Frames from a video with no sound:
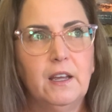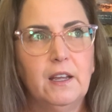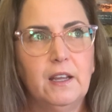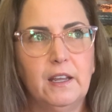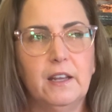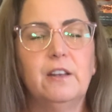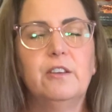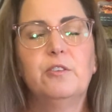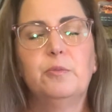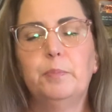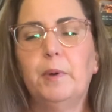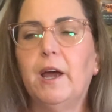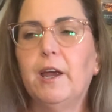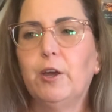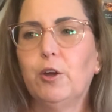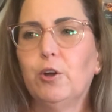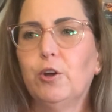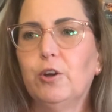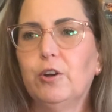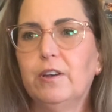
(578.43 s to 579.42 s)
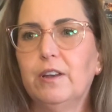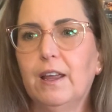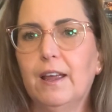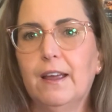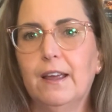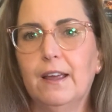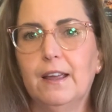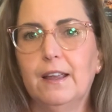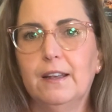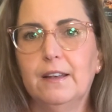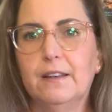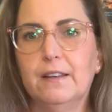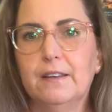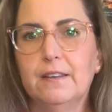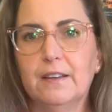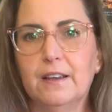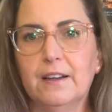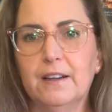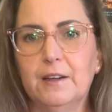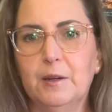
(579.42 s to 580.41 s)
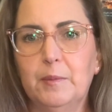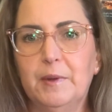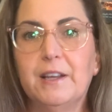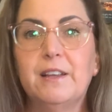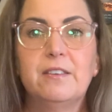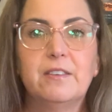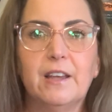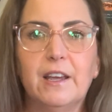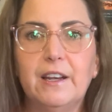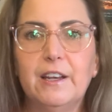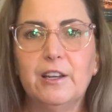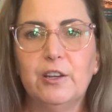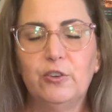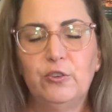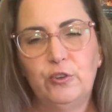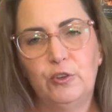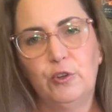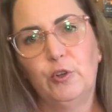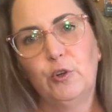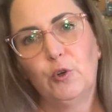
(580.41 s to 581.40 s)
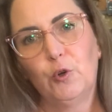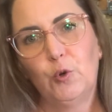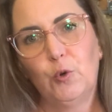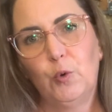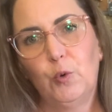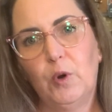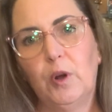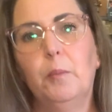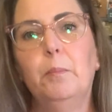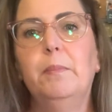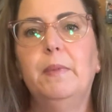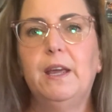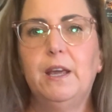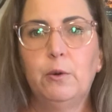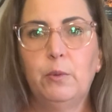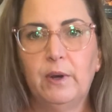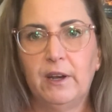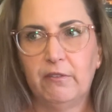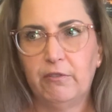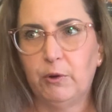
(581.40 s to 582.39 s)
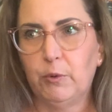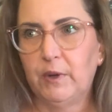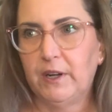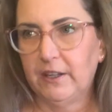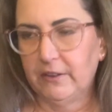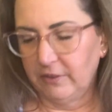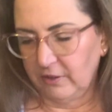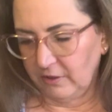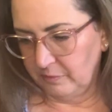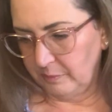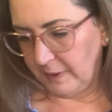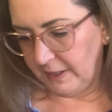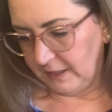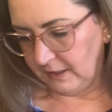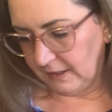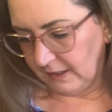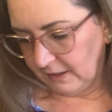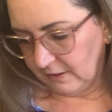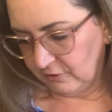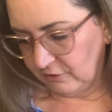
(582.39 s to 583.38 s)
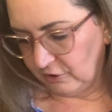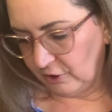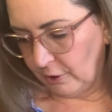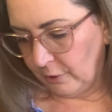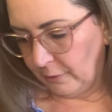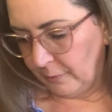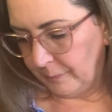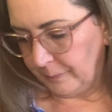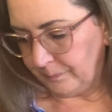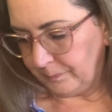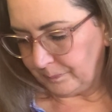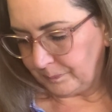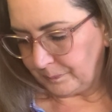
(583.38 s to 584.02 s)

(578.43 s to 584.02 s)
inspired and excited to make what everyone else is making. So